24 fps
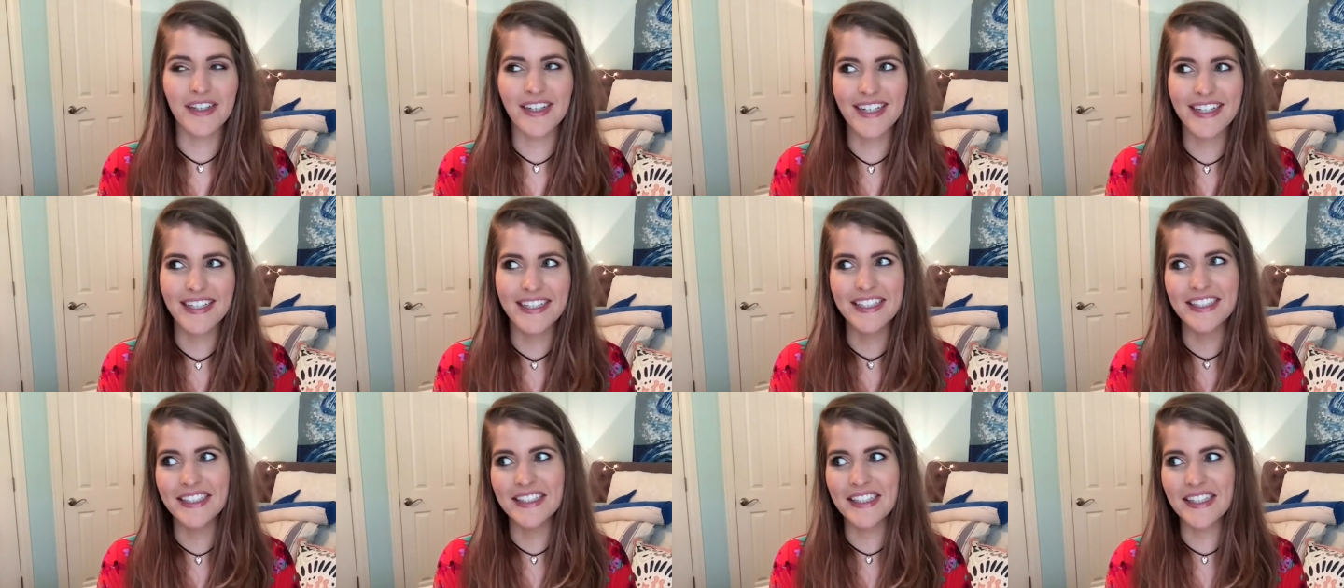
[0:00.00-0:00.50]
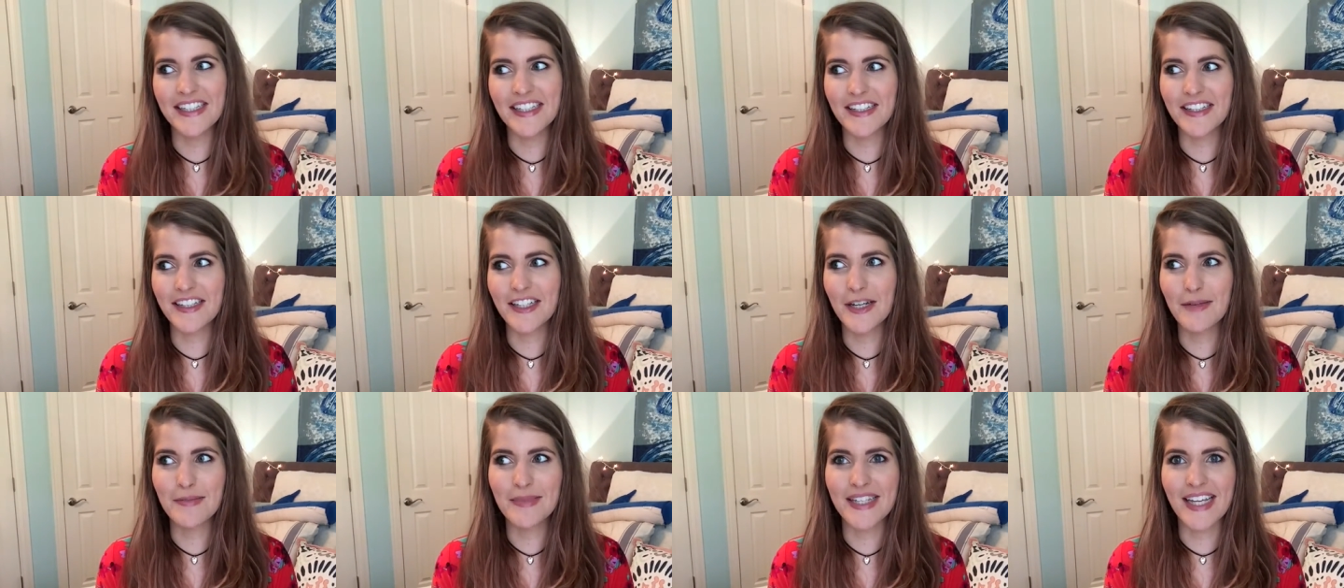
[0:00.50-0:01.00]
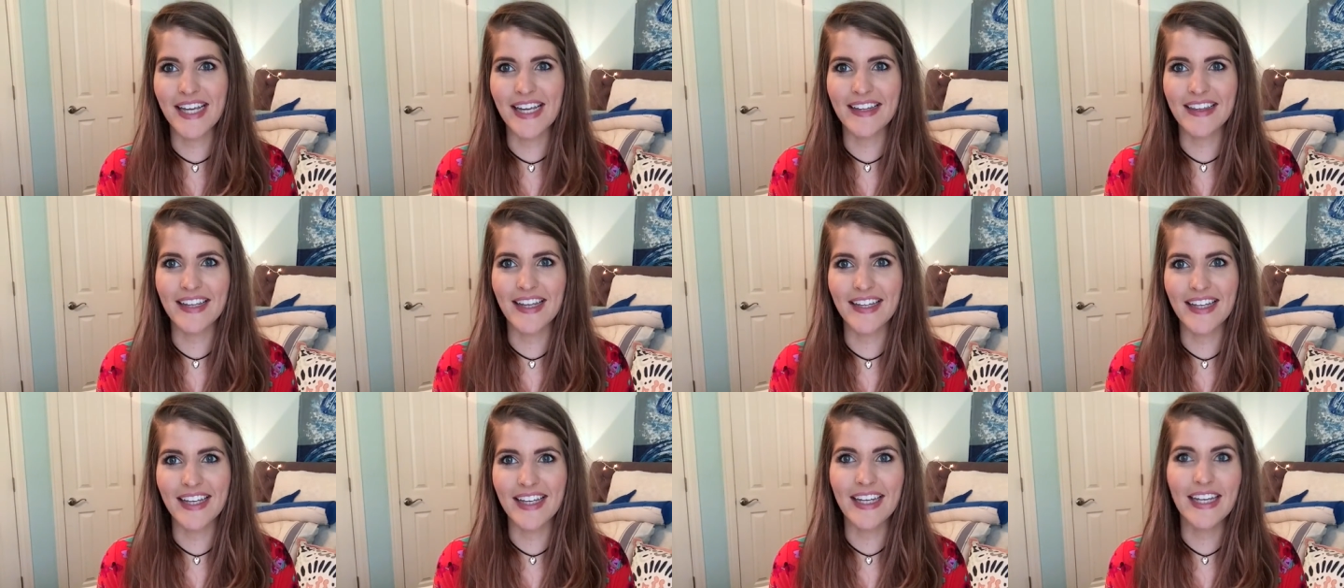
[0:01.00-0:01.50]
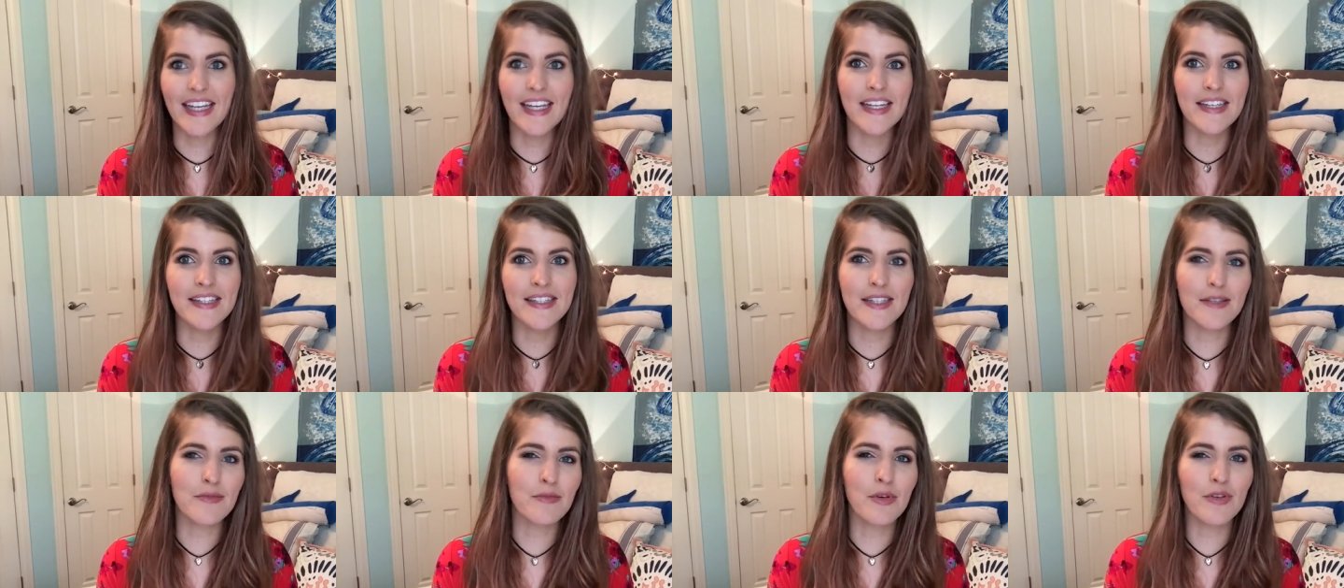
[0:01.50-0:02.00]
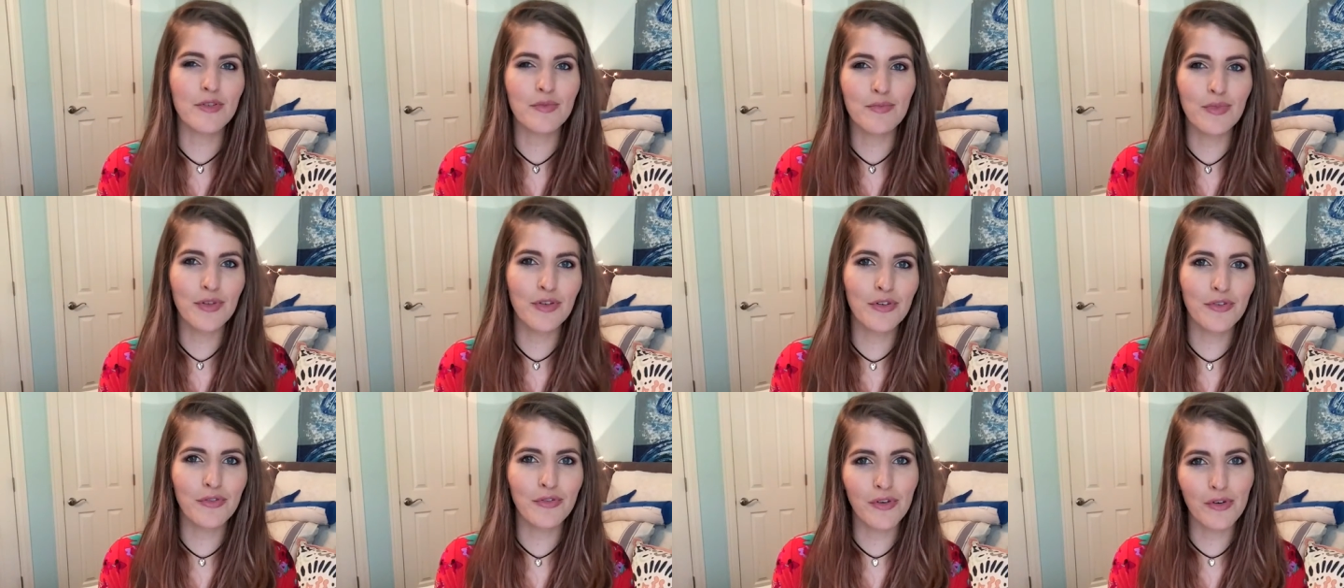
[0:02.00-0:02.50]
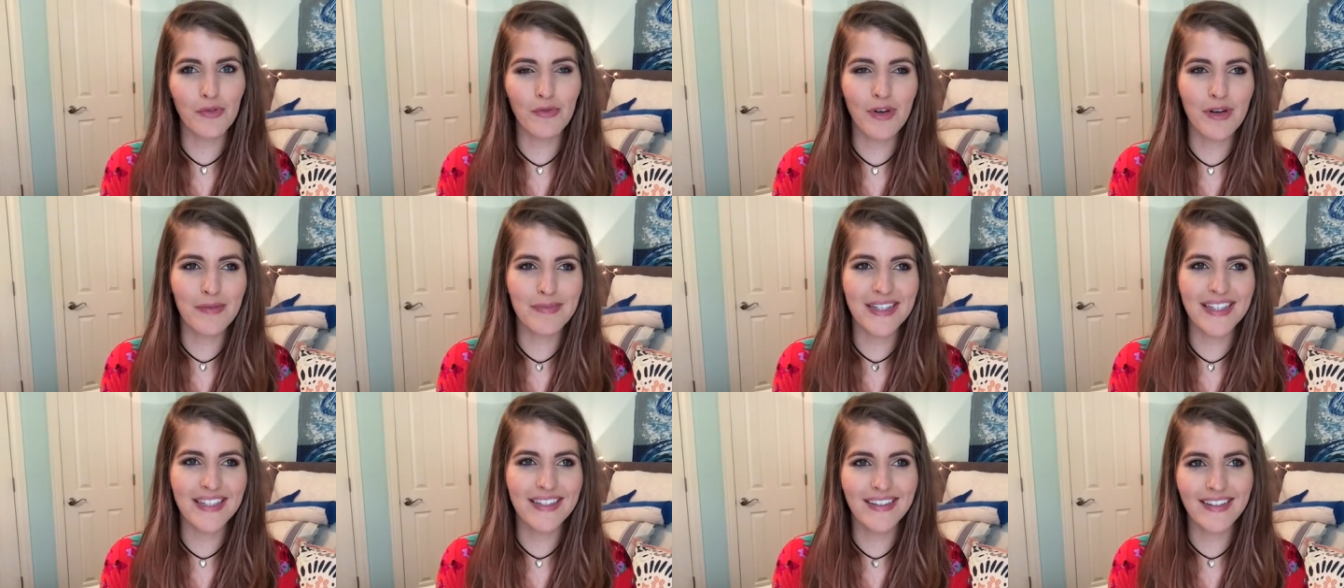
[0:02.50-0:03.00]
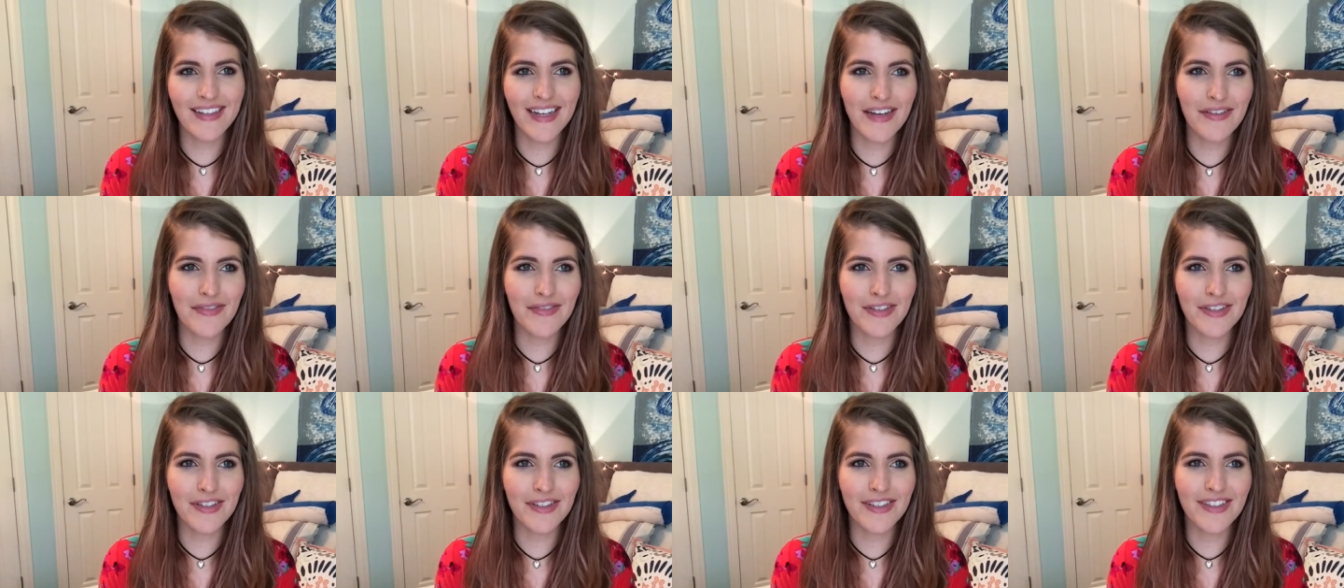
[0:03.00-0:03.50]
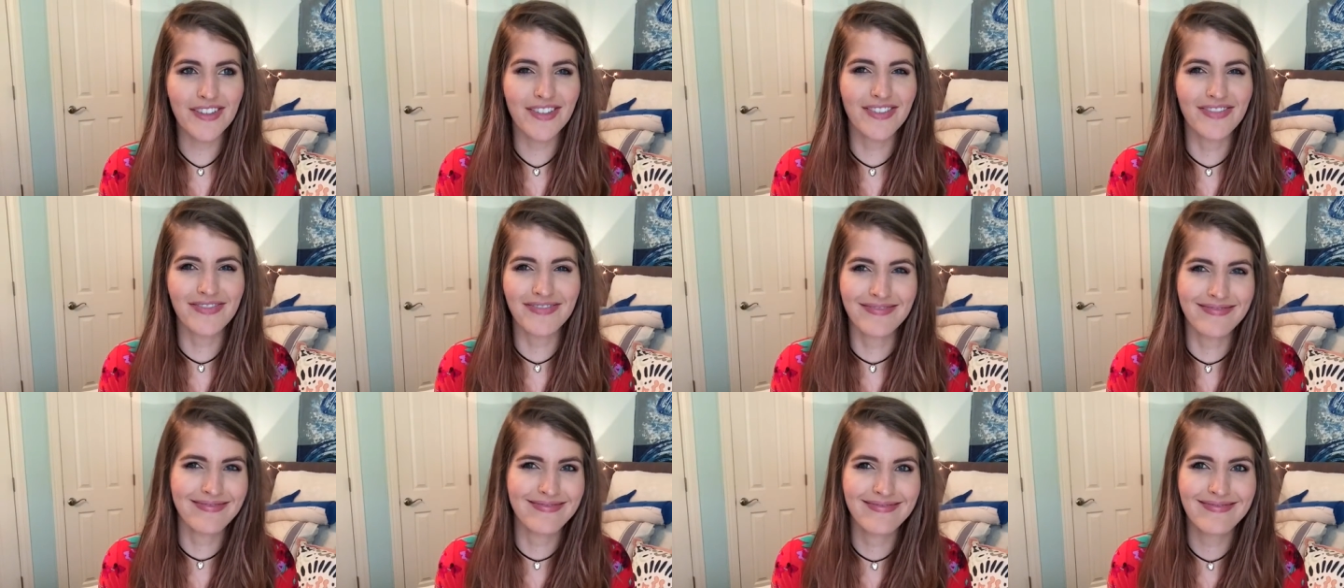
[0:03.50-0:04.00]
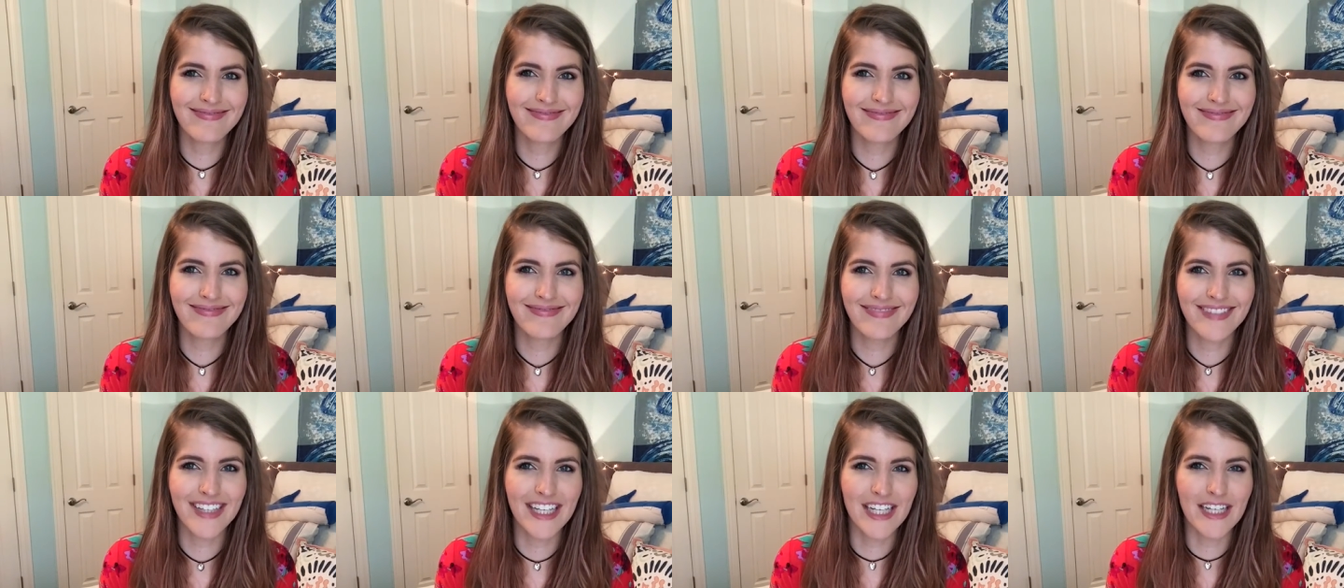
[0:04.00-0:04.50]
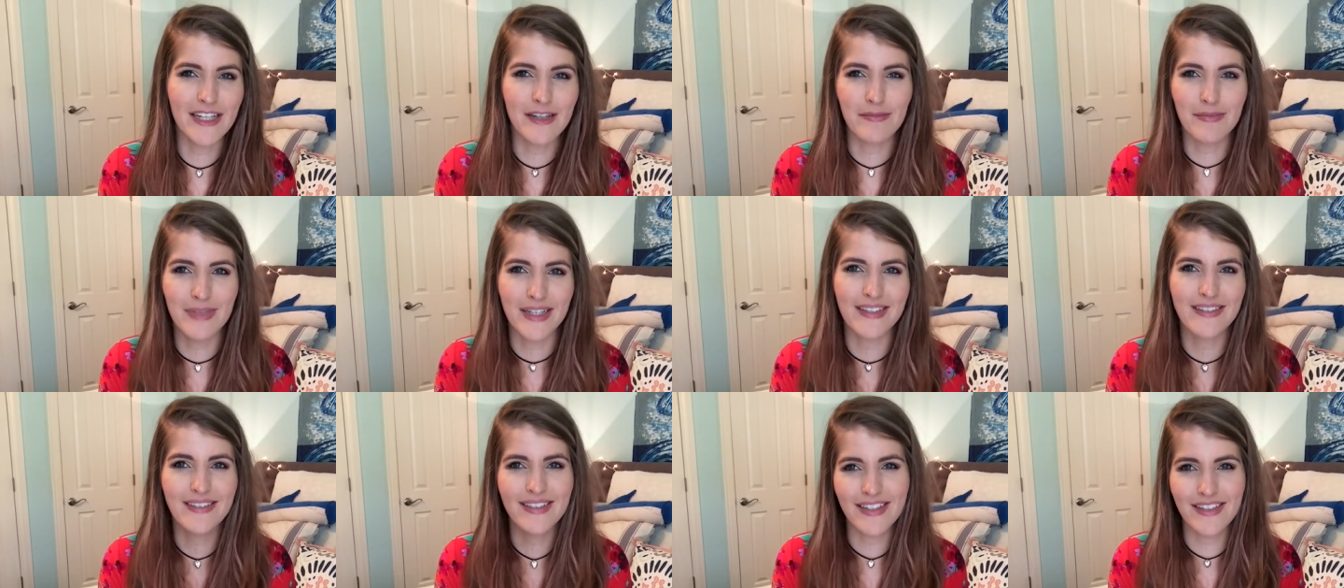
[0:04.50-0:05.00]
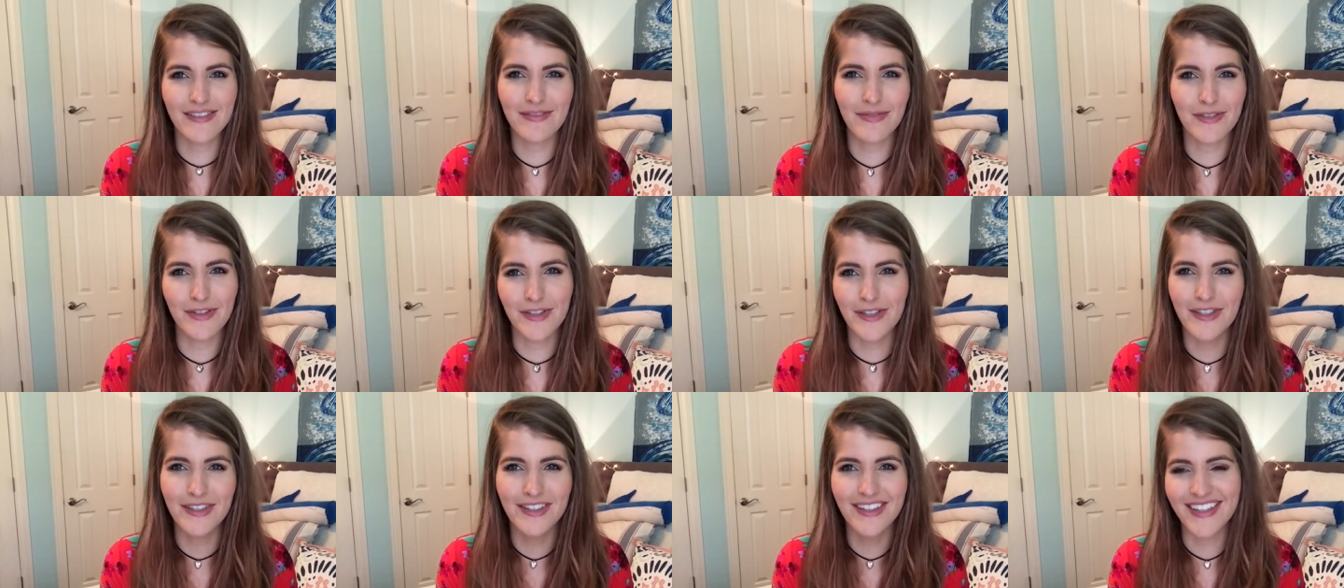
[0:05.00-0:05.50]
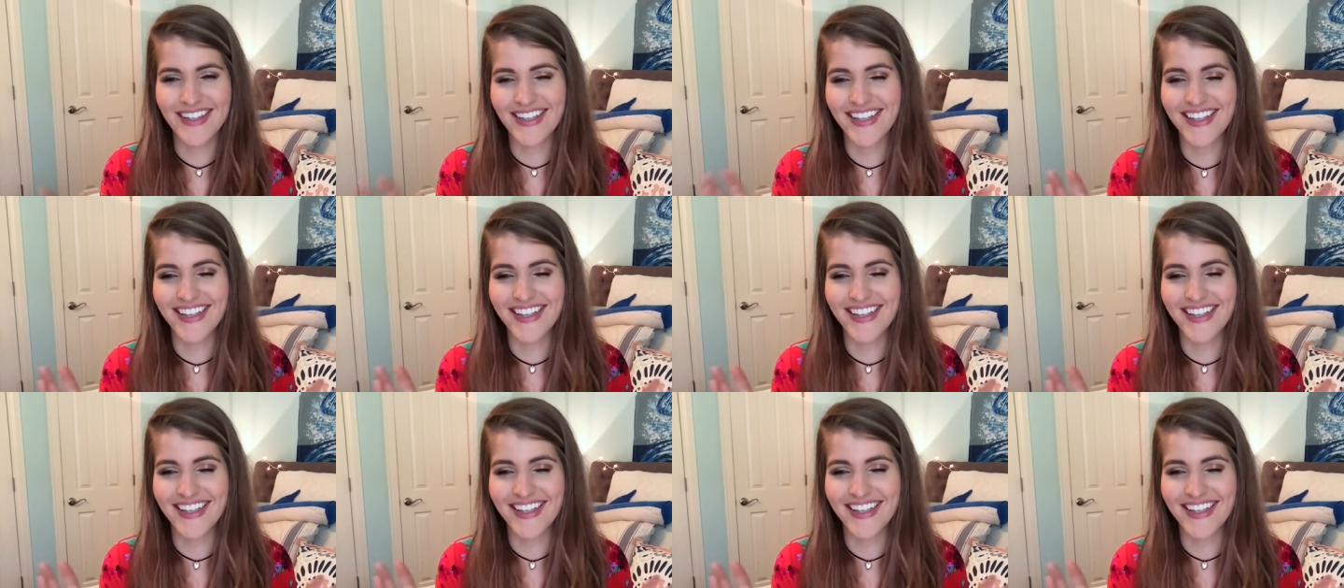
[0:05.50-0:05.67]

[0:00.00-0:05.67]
and he ended up saying that like he's the most beautiful woman ever and meant it for her.